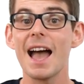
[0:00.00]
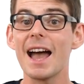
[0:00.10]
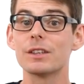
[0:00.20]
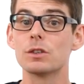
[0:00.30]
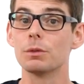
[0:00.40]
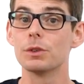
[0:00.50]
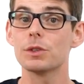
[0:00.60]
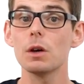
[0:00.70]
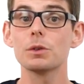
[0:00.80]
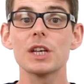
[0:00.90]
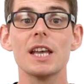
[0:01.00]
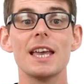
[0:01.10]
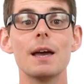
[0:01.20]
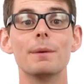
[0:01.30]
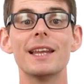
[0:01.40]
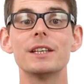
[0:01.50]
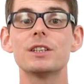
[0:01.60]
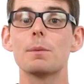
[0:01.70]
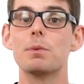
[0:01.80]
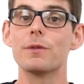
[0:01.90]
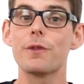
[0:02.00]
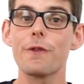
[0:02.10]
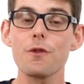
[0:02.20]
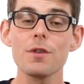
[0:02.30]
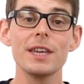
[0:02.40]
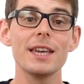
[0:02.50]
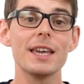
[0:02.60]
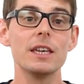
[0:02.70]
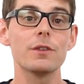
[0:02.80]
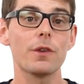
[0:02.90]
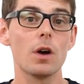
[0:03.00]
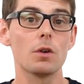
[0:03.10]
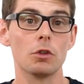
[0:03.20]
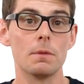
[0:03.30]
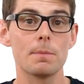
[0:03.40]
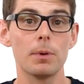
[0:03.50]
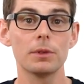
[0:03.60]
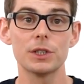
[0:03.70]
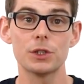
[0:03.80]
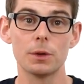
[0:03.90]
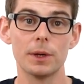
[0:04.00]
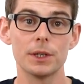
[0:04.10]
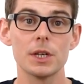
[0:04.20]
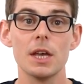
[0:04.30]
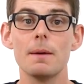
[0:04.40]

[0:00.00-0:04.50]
As a result, it will end up with three ethyl groups bonded to it,